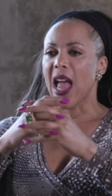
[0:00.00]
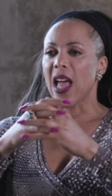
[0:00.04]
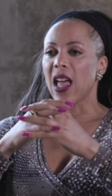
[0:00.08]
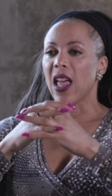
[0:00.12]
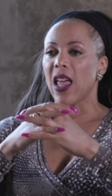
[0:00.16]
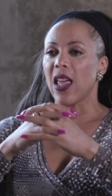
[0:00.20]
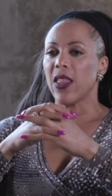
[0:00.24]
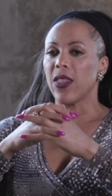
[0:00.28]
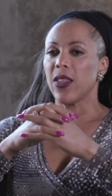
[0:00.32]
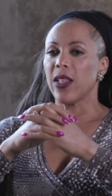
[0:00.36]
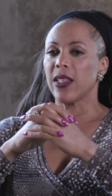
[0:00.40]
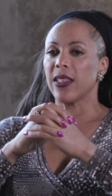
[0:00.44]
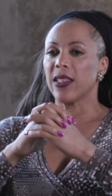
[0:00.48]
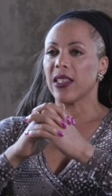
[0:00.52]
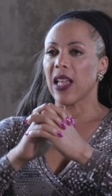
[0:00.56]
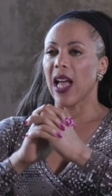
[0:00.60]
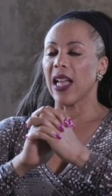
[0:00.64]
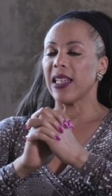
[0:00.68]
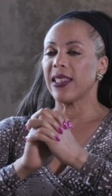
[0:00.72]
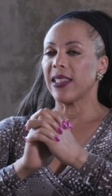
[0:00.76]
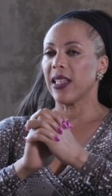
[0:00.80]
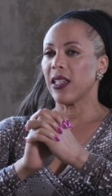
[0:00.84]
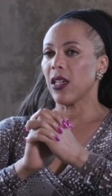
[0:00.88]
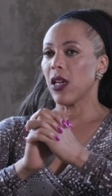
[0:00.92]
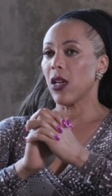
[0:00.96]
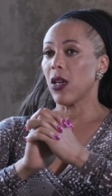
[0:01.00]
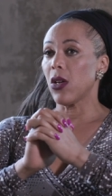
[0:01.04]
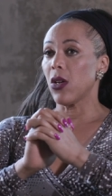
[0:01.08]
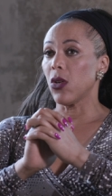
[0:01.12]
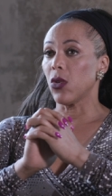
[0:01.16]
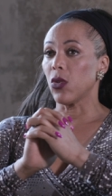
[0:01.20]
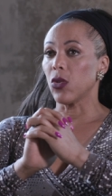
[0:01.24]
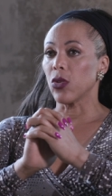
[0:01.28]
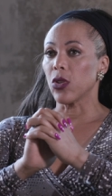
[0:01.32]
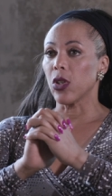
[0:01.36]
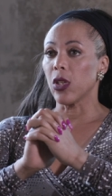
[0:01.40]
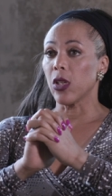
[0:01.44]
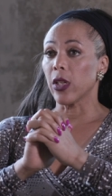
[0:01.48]
and this guy said,
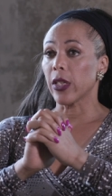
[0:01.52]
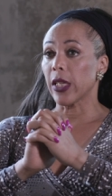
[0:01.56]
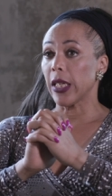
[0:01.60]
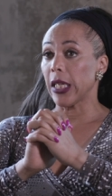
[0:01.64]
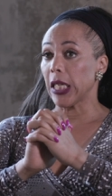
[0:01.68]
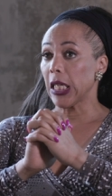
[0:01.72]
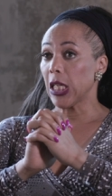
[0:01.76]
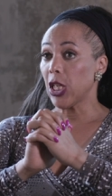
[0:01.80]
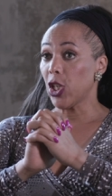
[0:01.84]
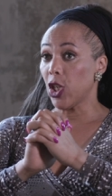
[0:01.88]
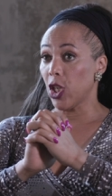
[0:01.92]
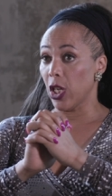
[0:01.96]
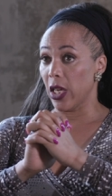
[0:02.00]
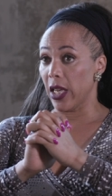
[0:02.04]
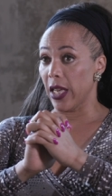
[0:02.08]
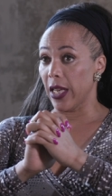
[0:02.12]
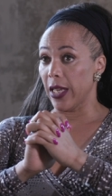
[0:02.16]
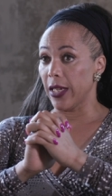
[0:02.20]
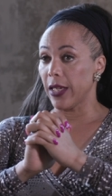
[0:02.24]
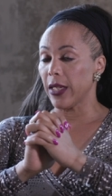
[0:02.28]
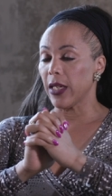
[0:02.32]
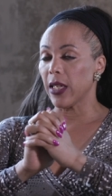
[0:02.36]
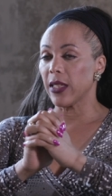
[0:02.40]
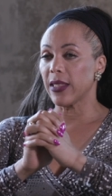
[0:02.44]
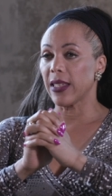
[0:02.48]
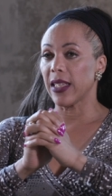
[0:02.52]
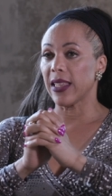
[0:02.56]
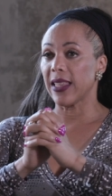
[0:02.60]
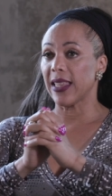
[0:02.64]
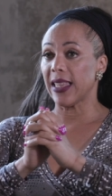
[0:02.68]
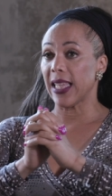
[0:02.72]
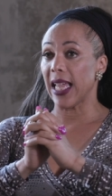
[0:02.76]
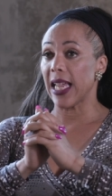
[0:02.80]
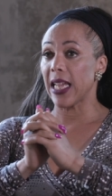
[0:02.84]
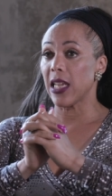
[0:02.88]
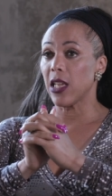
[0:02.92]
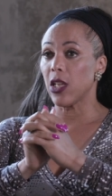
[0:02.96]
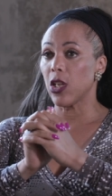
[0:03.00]
Oh, looking good. I said,
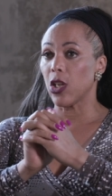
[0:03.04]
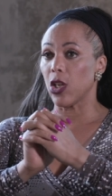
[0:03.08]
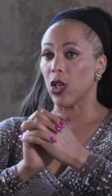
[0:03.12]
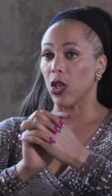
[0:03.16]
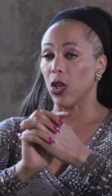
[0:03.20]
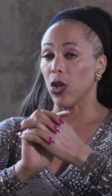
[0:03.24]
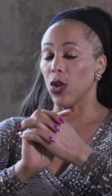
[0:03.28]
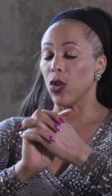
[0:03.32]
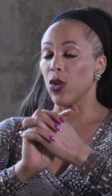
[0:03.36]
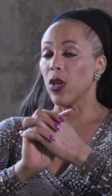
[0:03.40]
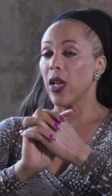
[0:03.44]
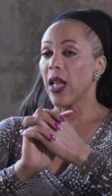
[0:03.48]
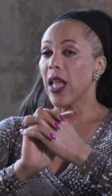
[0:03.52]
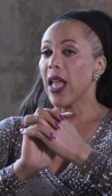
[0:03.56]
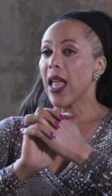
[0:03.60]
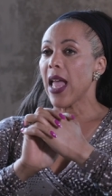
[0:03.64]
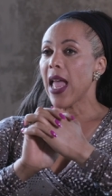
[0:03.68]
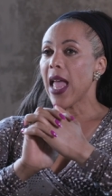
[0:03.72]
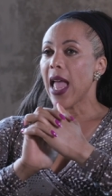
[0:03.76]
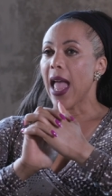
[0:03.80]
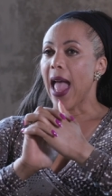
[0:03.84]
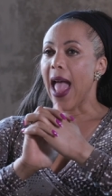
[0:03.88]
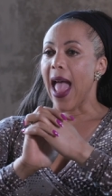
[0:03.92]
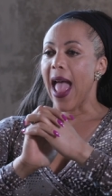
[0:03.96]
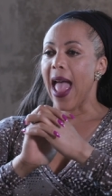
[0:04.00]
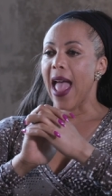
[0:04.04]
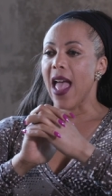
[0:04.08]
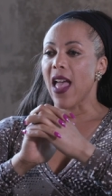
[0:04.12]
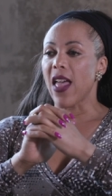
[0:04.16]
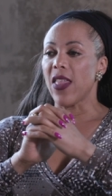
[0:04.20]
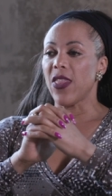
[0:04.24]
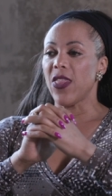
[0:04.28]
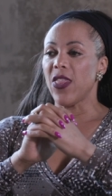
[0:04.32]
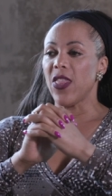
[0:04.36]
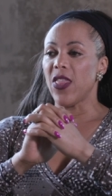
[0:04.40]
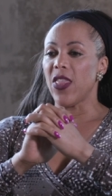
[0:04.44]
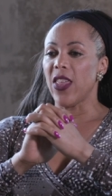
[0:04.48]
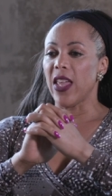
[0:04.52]
Thank you.
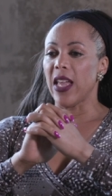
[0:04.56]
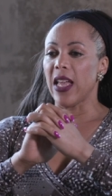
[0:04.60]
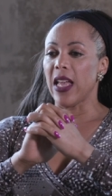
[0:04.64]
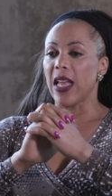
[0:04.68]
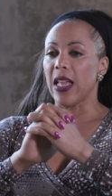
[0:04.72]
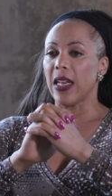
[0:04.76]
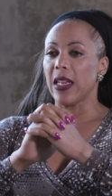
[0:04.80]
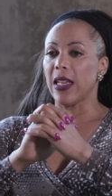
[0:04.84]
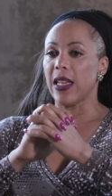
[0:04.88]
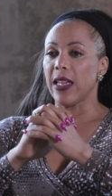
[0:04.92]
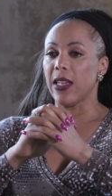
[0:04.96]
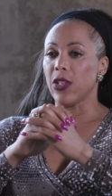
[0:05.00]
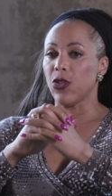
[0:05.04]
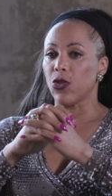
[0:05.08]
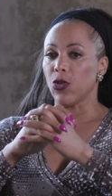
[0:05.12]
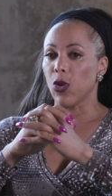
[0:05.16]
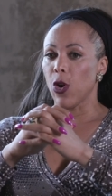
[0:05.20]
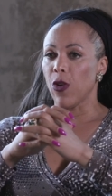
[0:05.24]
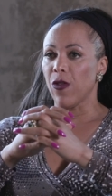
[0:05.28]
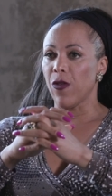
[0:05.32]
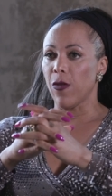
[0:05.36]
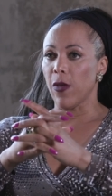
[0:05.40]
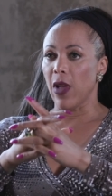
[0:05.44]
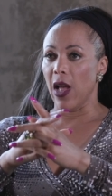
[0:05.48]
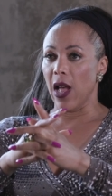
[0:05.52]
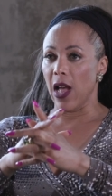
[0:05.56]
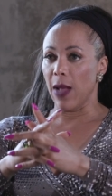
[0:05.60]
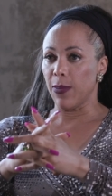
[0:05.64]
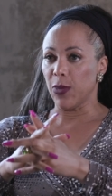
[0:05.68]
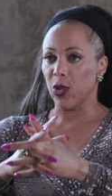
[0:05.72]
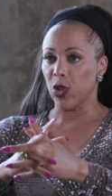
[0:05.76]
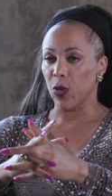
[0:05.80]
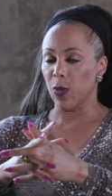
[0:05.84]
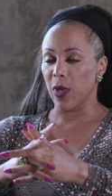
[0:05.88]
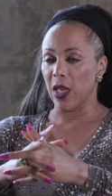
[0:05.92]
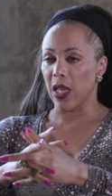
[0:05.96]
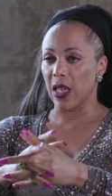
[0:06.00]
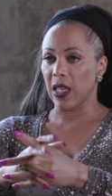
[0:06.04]
And then he drove
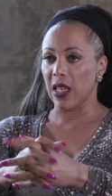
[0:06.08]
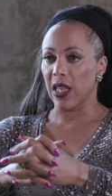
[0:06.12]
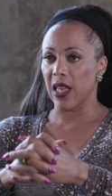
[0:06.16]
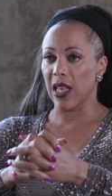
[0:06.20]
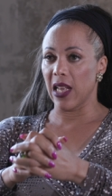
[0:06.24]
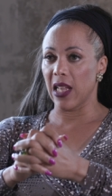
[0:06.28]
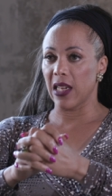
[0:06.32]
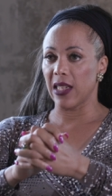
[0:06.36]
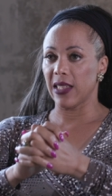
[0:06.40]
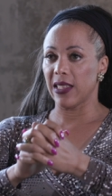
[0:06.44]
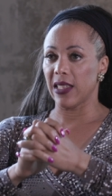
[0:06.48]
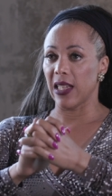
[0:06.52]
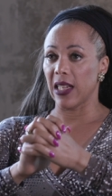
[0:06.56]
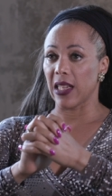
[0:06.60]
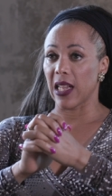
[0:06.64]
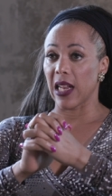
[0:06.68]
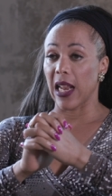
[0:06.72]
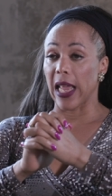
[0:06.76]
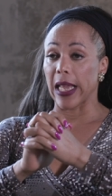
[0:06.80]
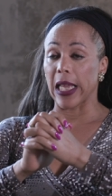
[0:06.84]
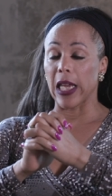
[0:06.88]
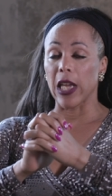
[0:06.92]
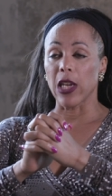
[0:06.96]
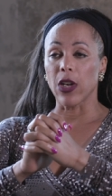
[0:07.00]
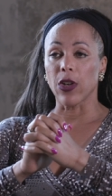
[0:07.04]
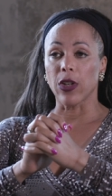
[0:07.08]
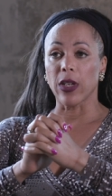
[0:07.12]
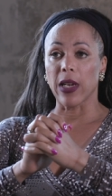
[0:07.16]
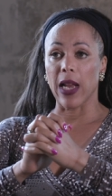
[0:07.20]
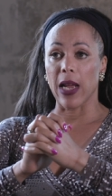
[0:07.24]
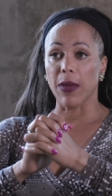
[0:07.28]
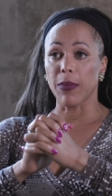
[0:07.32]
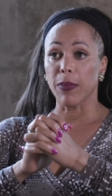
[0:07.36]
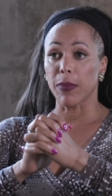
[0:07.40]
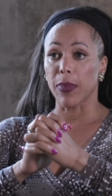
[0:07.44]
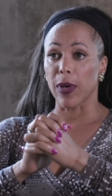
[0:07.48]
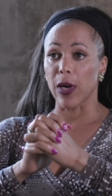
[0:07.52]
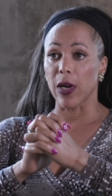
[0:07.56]
up to me again and said, Can I get your
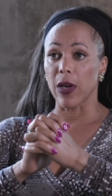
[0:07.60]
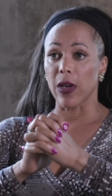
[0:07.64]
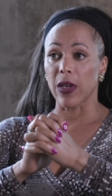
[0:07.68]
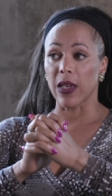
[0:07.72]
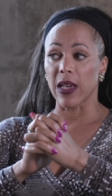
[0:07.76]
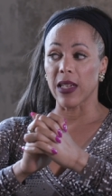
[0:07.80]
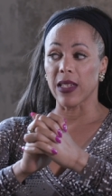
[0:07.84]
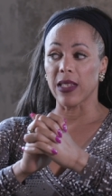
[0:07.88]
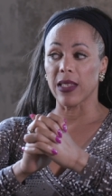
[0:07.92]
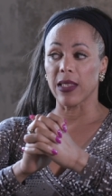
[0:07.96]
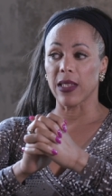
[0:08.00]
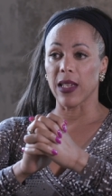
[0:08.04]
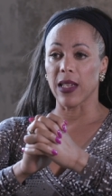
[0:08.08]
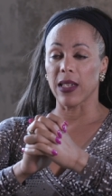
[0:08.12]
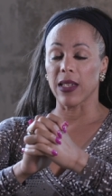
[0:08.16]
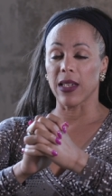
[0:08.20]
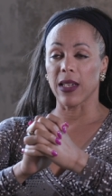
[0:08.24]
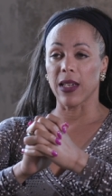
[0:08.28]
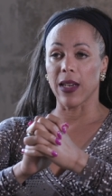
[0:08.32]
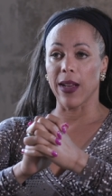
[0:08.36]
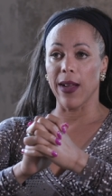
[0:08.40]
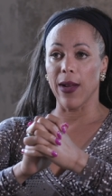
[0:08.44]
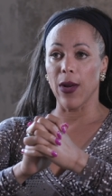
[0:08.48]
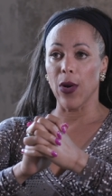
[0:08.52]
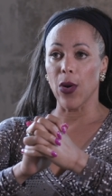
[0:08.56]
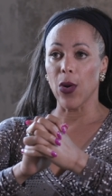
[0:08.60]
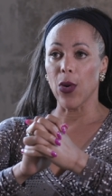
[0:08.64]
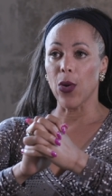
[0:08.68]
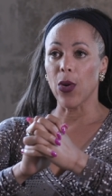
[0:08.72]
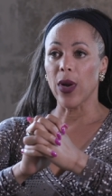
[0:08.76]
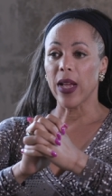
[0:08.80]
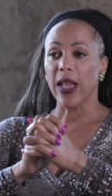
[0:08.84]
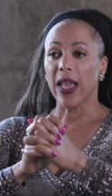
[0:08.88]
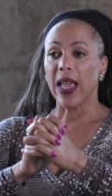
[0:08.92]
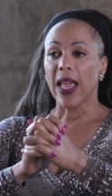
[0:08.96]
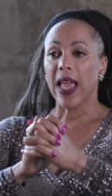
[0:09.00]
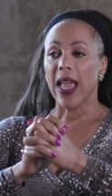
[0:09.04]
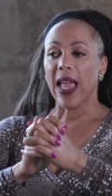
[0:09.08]
number? And I said,
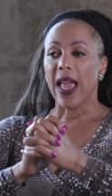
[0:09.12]
No.